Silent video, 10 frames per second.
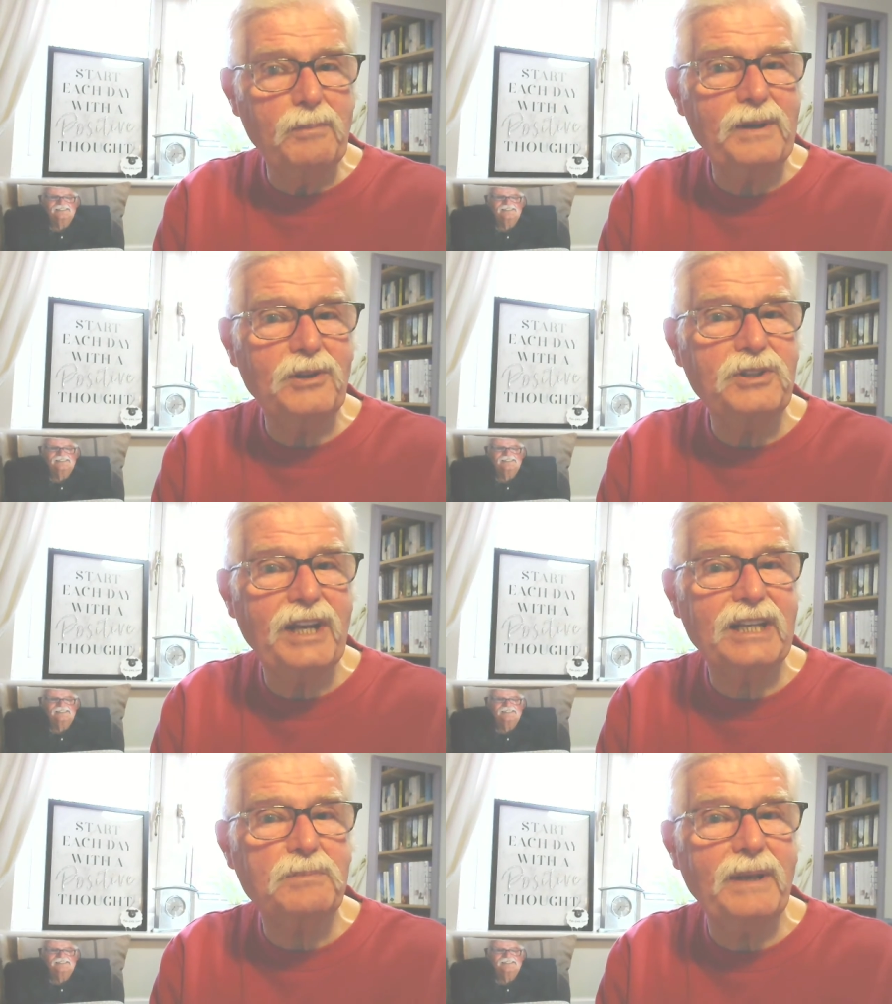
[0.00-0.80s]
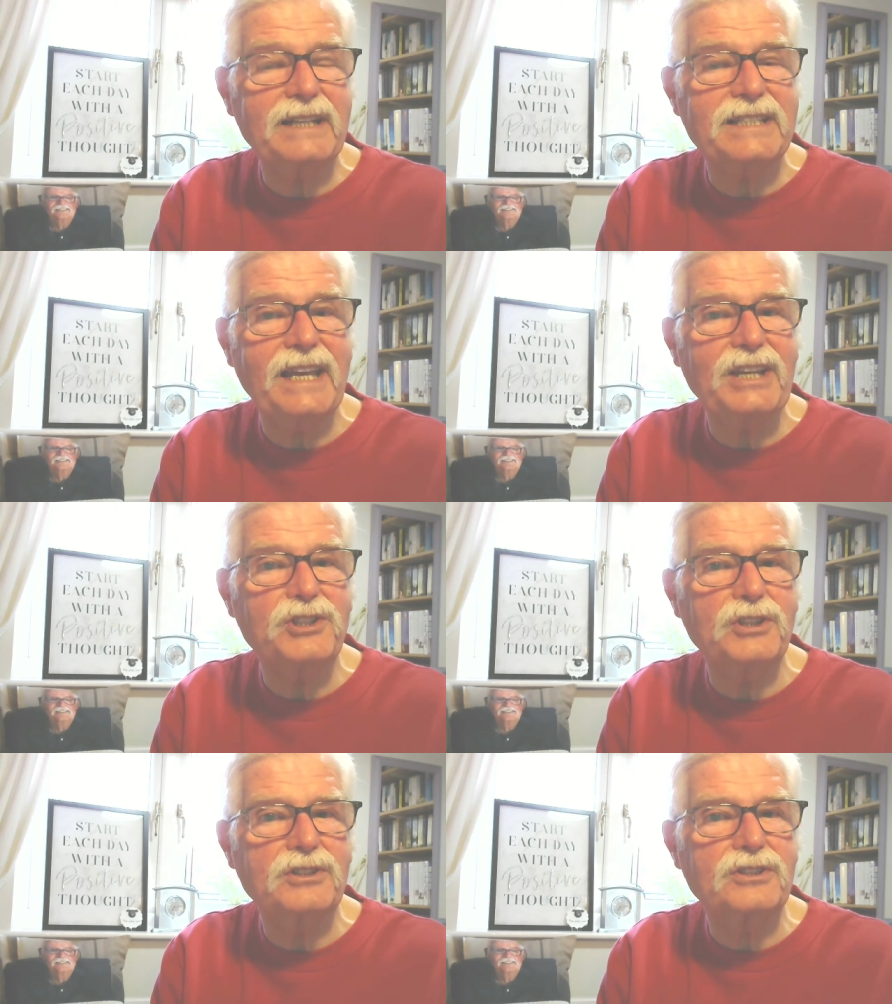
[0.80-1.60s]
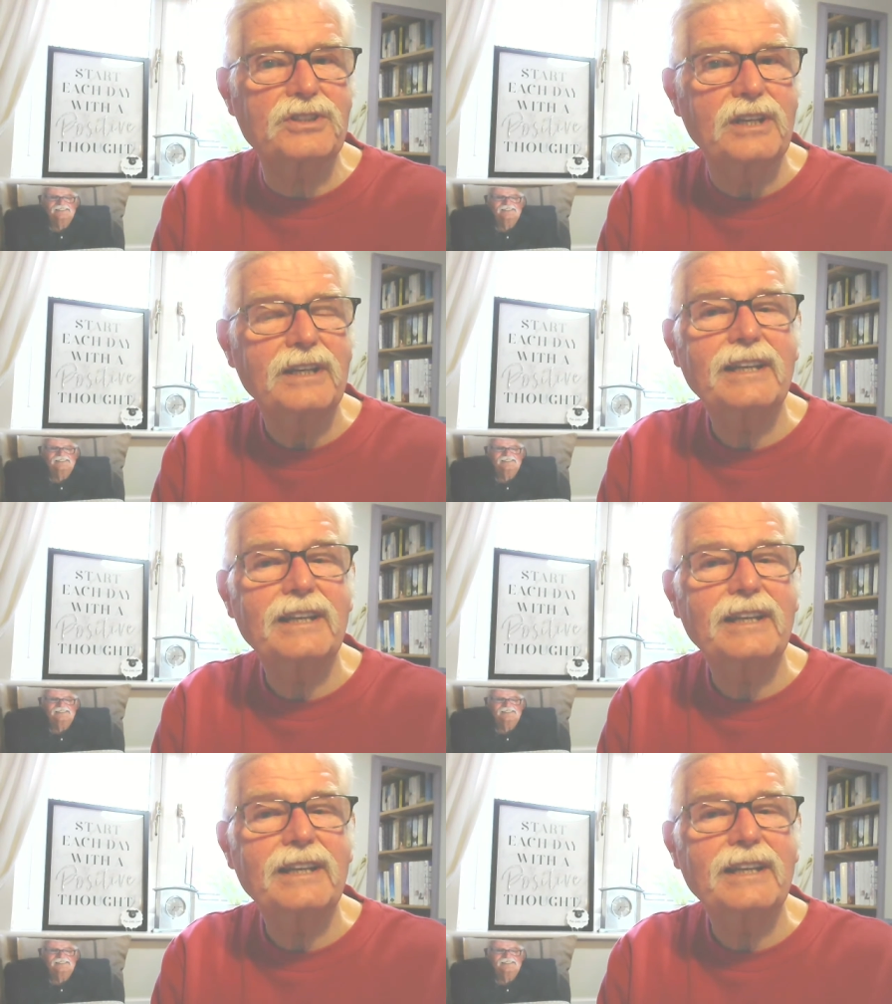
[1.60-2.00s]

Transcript: beyond your expectations.